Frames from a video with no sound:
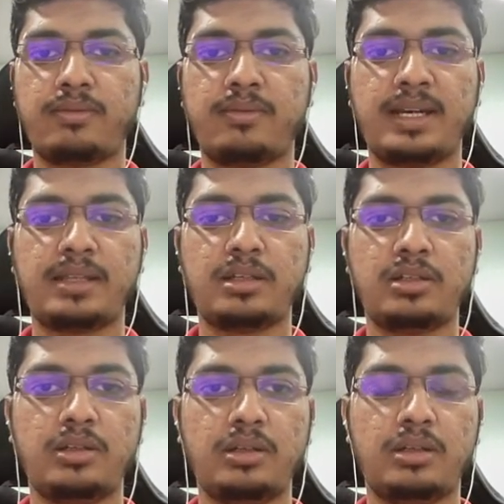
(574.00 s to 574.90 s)

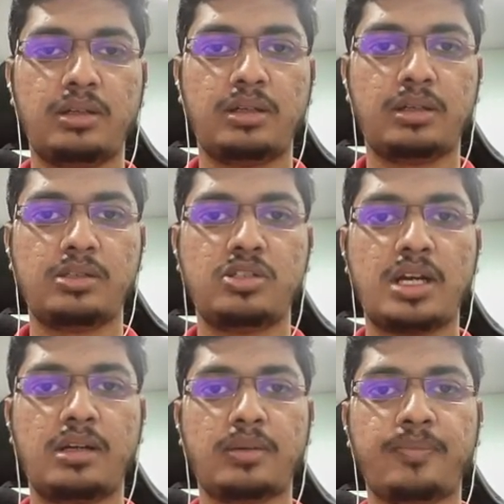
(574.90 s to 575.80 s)
final
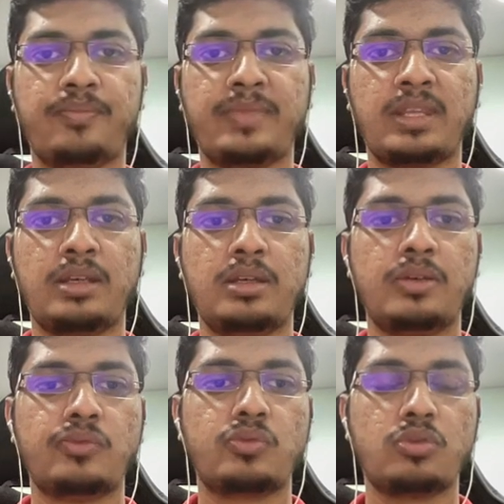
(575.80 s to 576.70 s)
chart.
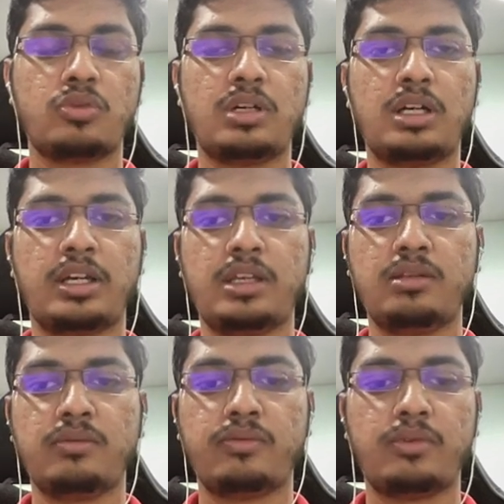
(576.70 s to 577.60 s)
So
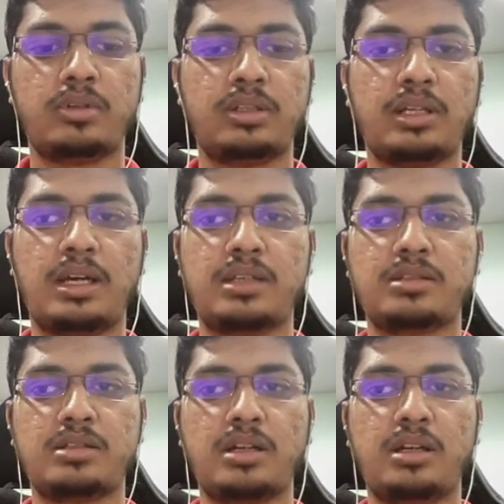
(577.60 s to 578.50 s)
again for the
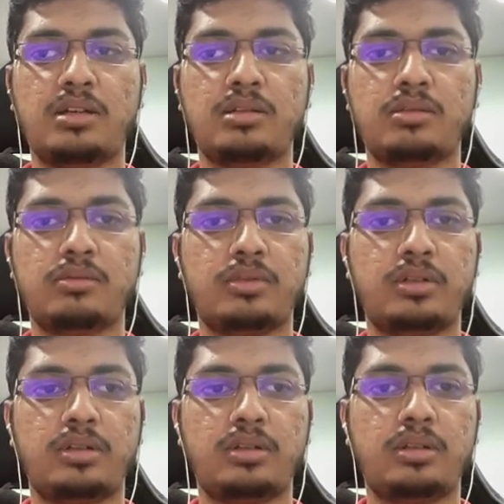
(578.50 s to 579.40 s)
last chart
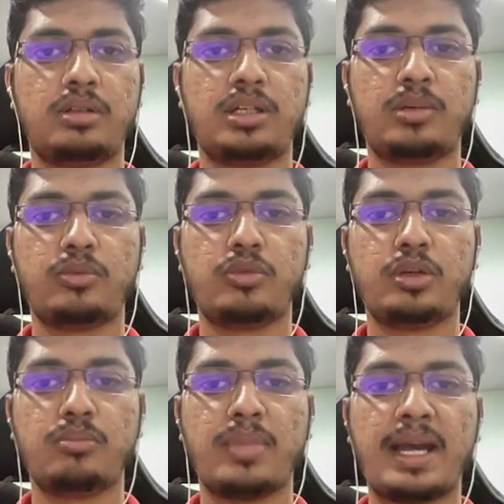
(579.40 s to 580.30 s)
I'm
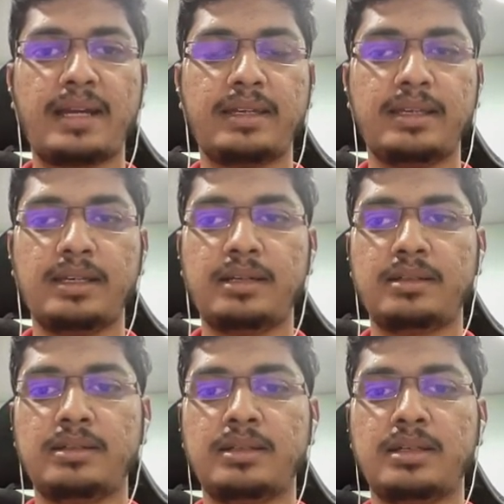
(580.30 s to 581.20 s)
going back here,
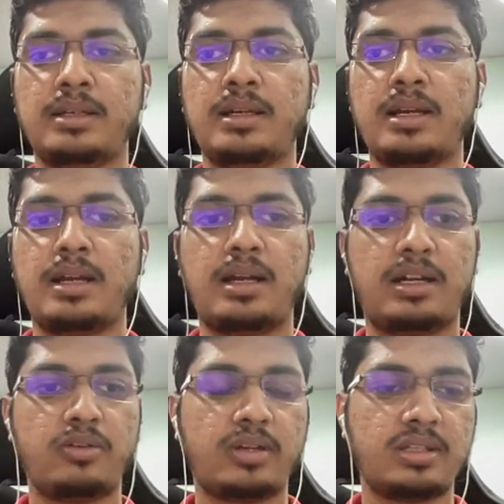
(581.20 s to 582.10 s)

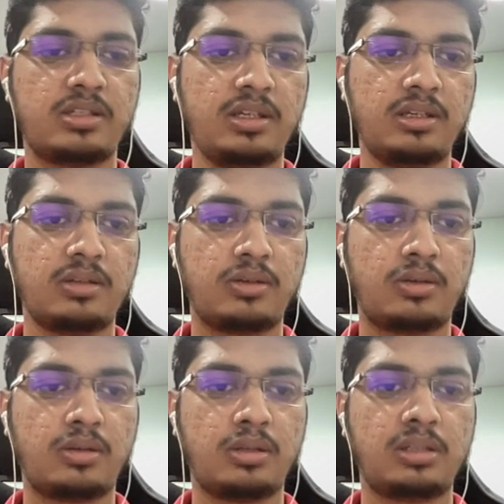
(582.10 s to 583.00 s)
and you can see
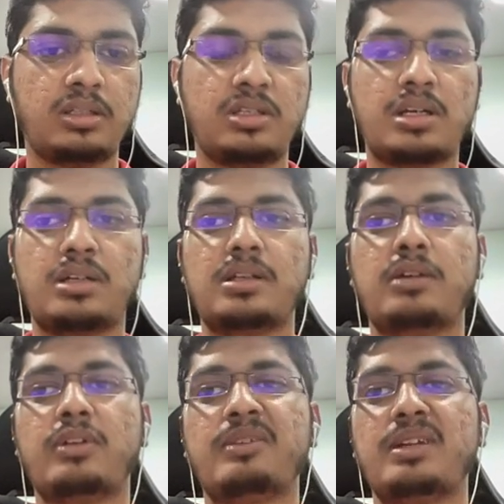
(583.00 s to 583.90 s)
all the three charts
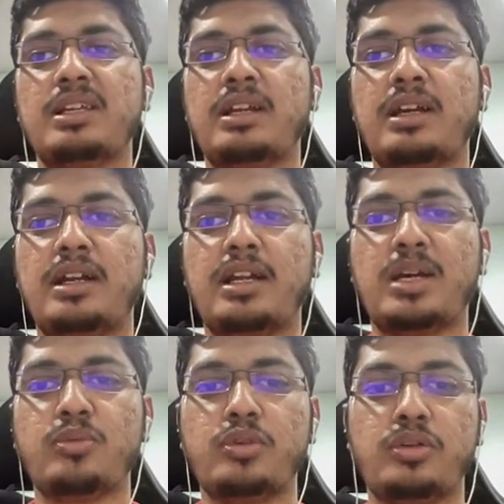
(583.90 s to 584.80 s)
are available here, and
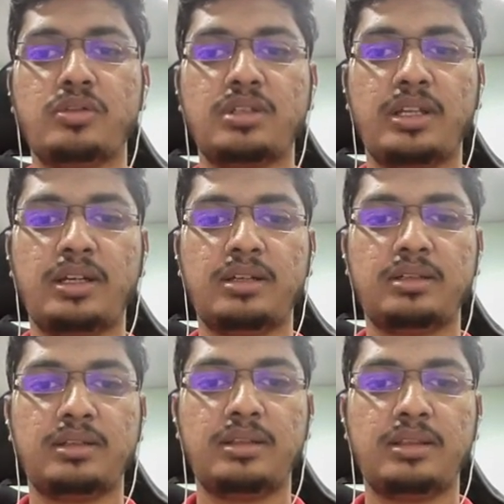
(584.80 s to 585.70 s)
I'm going to select
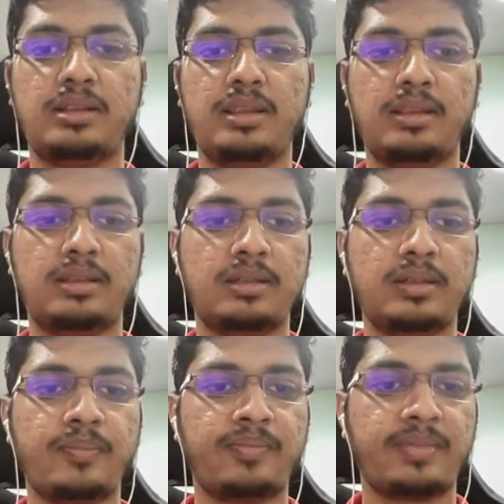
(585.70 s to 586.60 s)
the